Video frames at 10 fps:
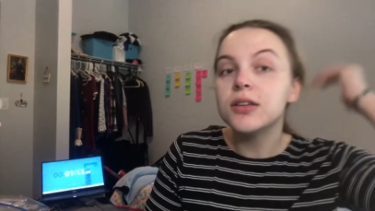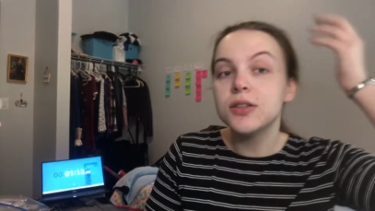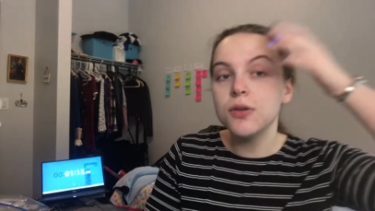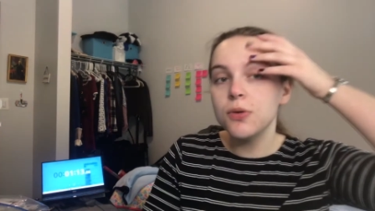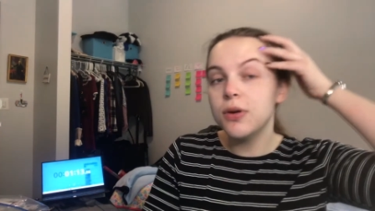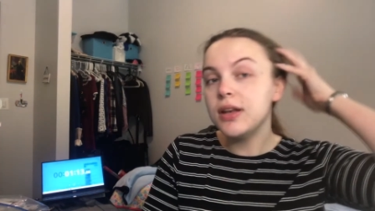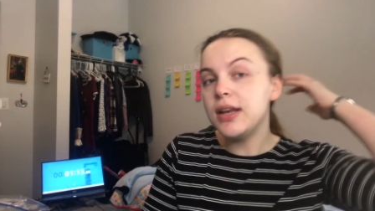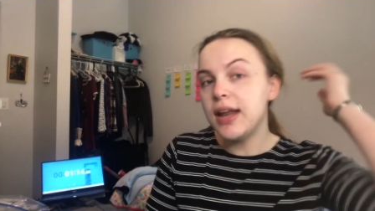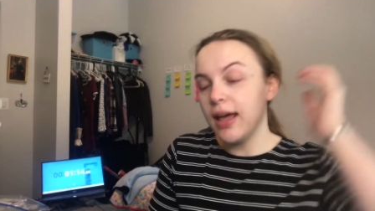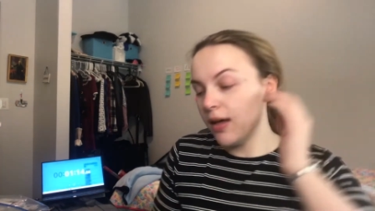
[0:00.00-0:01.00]
So
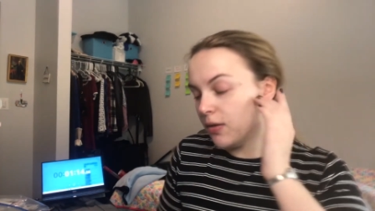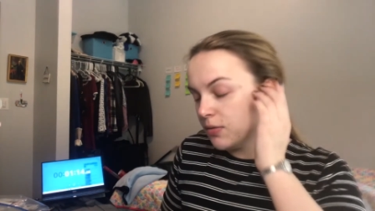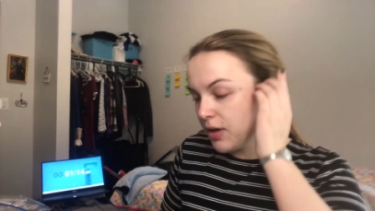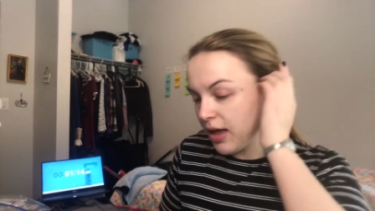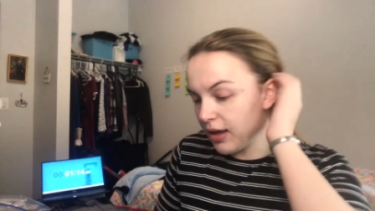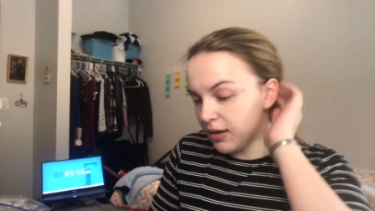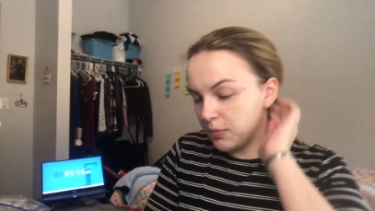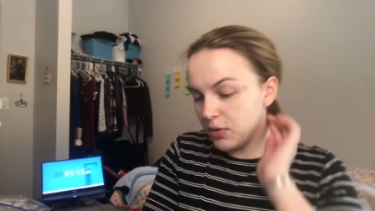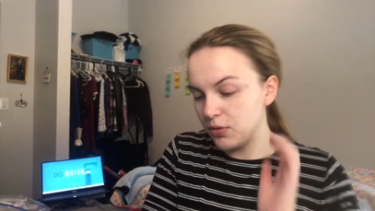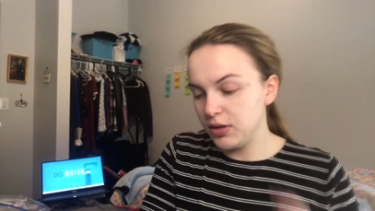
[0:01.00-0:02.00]
now I
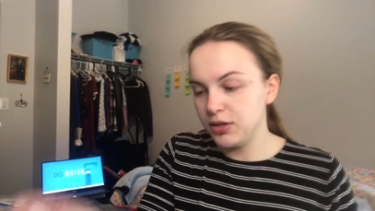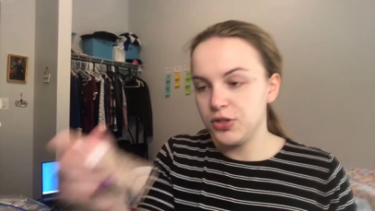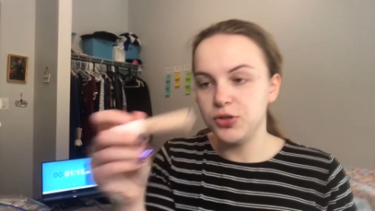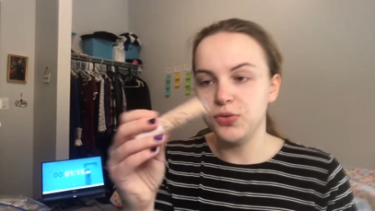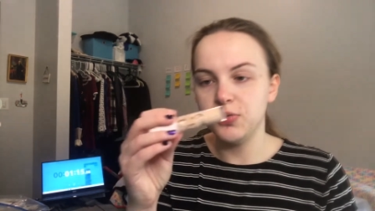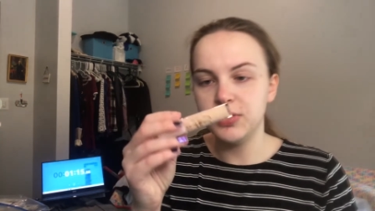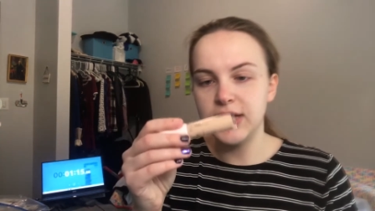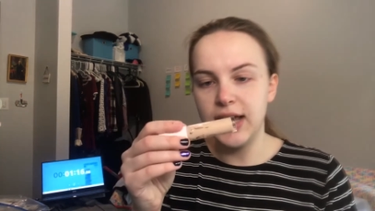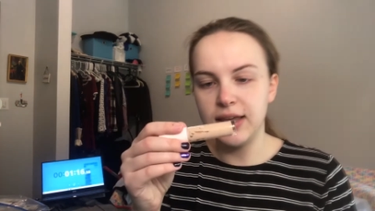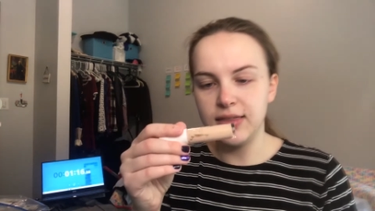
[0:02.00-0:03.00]
am going to
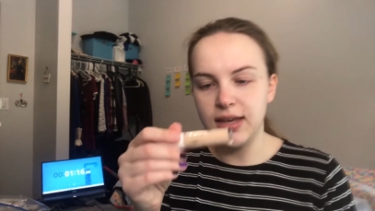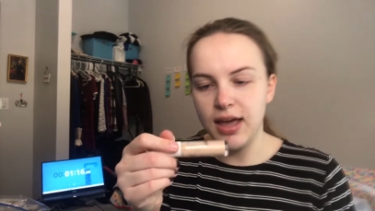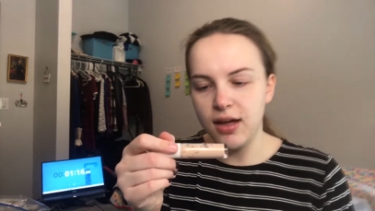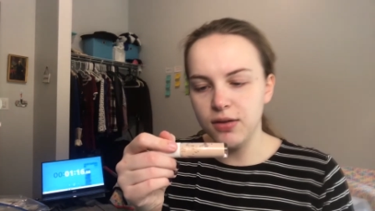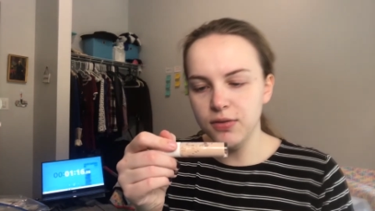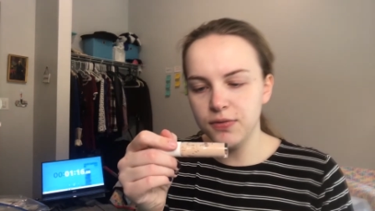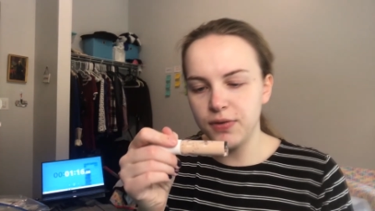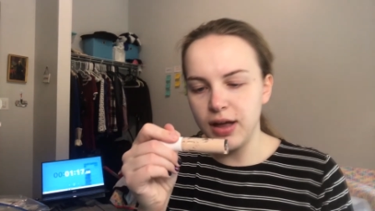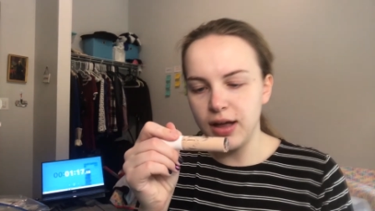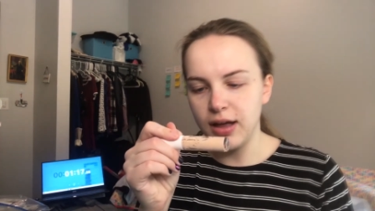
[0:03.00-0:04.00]
take the Elf
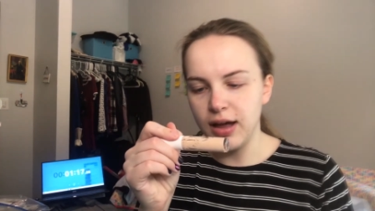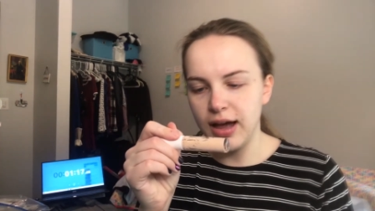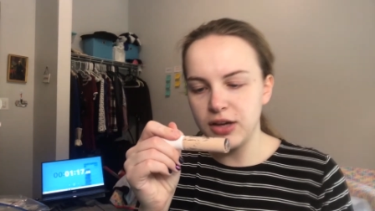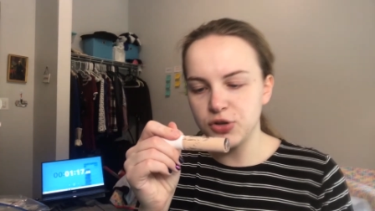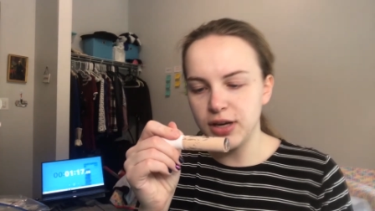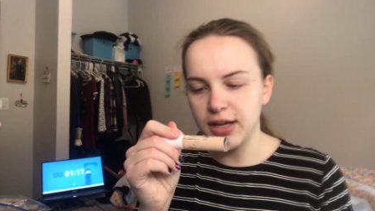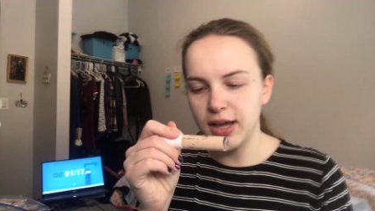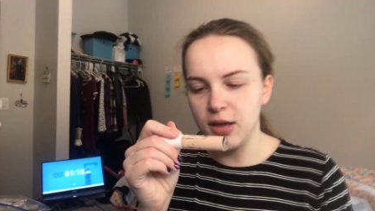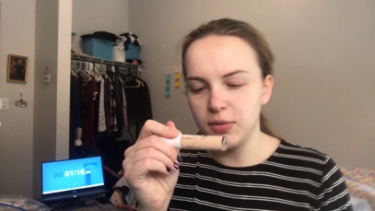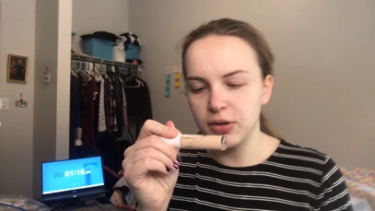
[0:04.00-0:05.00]
uh, Hydrating
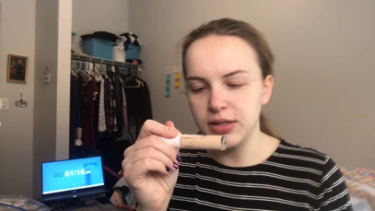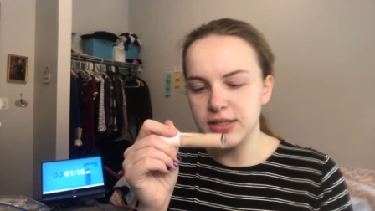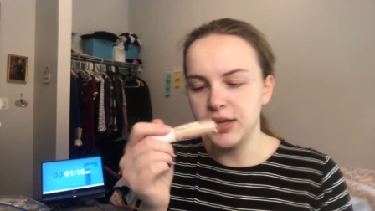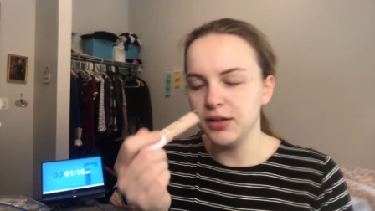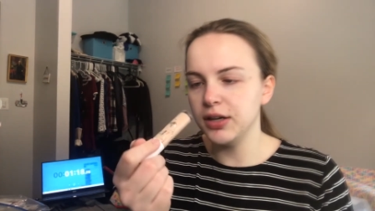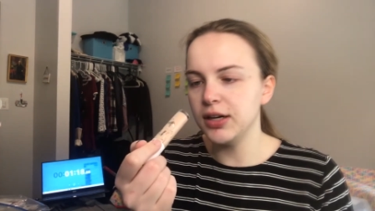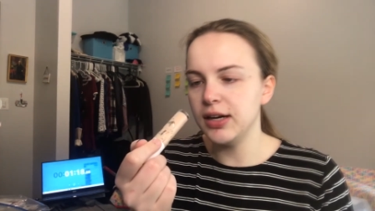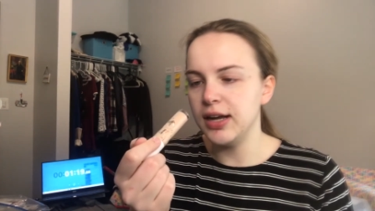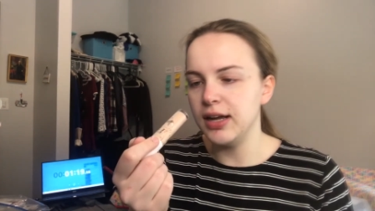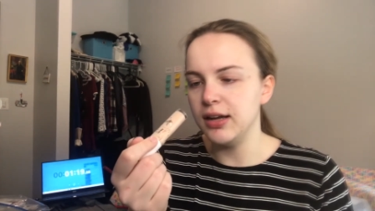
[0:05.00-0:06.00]
Camo Concealer
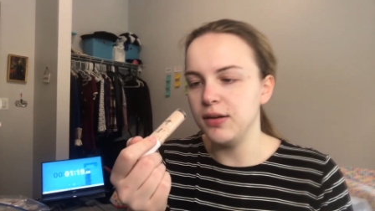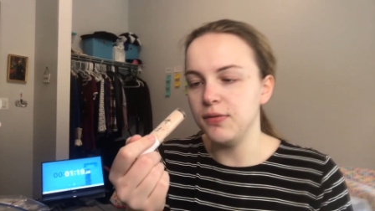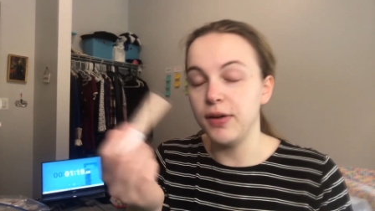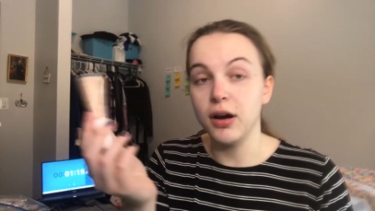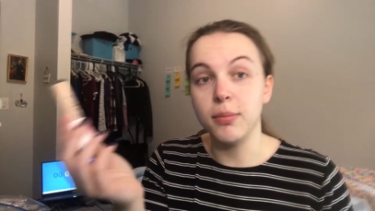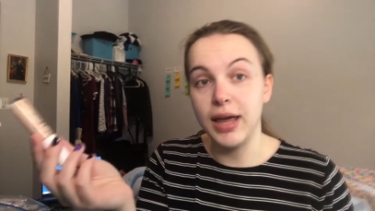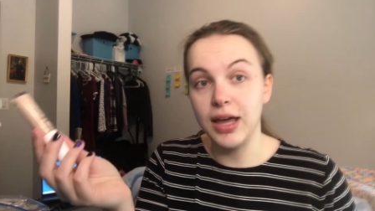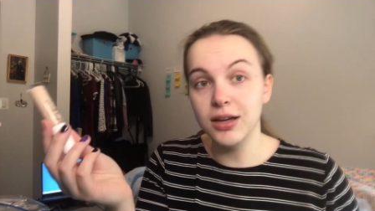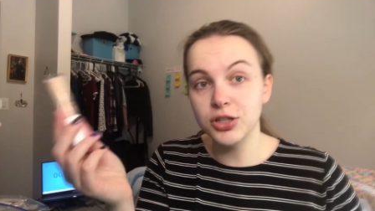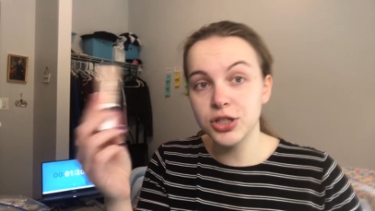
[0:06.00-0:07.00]
in Fair
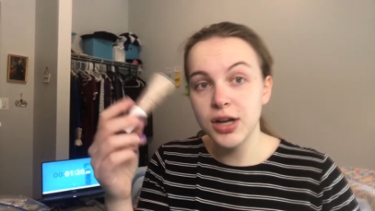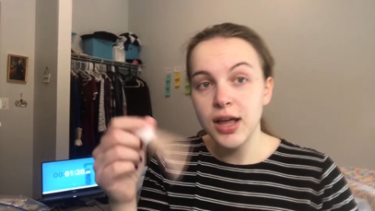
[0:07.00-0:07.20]
Beige.